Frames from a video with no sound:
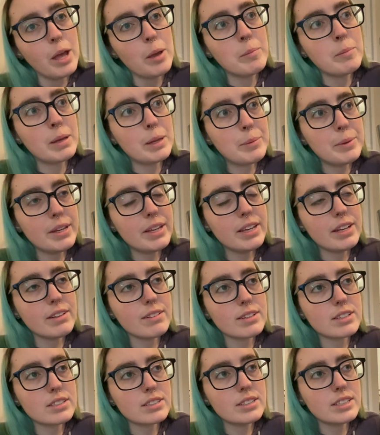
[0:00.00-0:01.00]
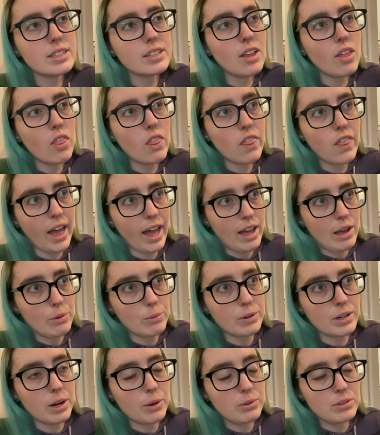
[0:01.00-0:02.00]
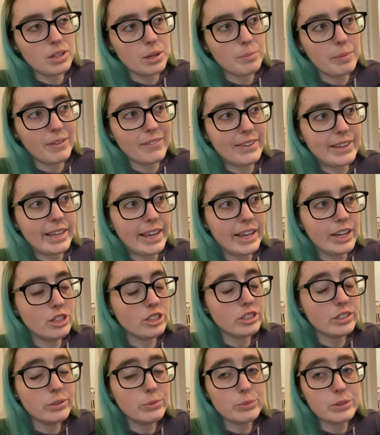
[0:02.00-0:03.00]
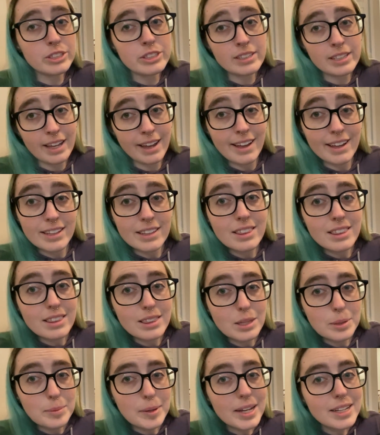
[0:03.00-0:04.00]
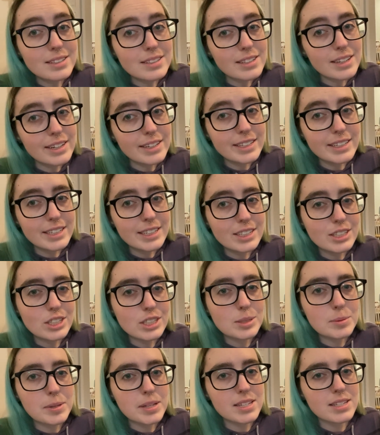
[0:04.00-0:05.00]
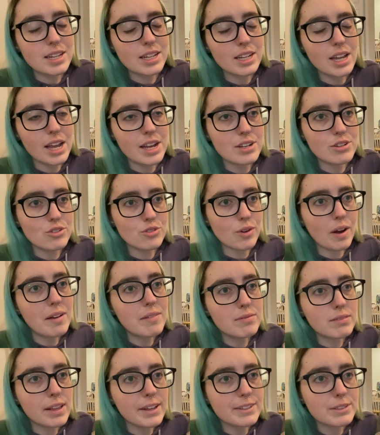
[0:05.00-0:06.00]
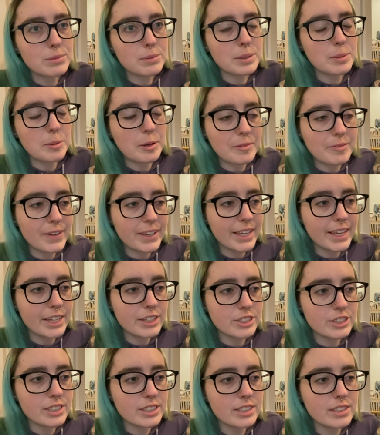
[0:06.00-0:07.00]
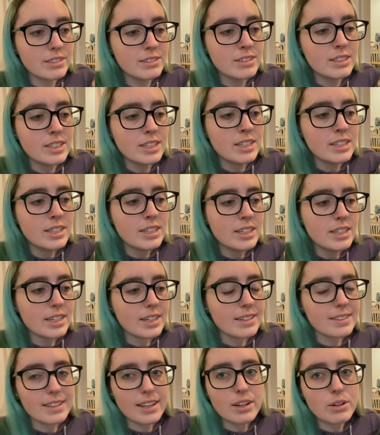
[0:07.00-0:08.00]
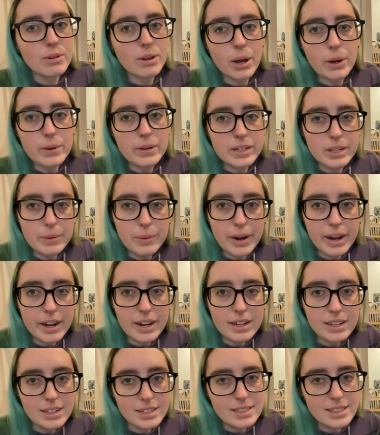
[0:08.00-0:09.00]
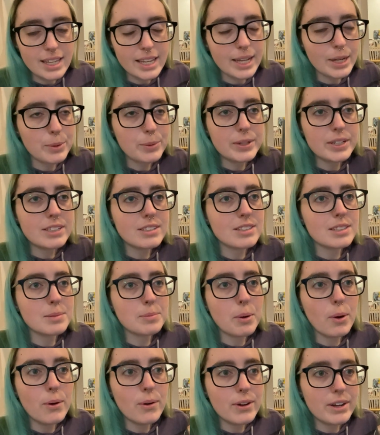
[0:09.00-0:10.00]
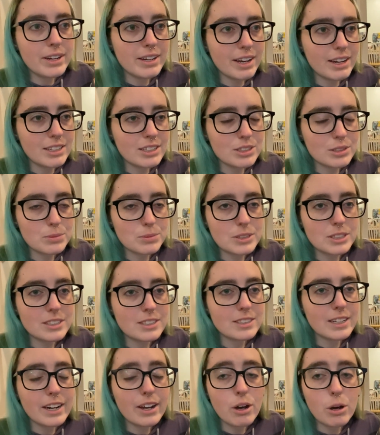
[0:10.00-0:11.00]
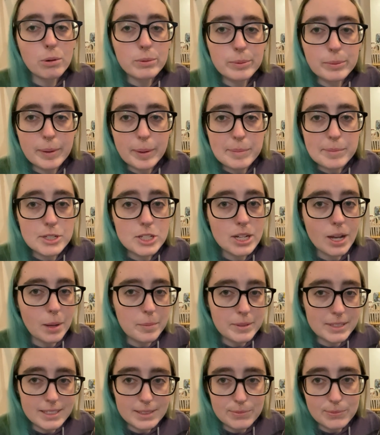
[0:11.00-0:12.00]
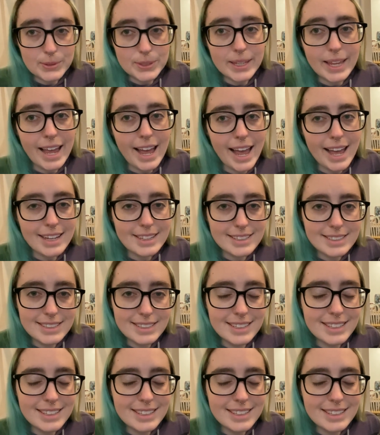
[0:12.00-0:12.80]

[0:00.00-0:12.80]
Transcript: Maybe listening to that when I was on my vacation was not the best idea just because I, I drive less when I'm on vacation because I don't go anywhere. Because like, what is the point? I just want to sit at home in my pajamas and relax.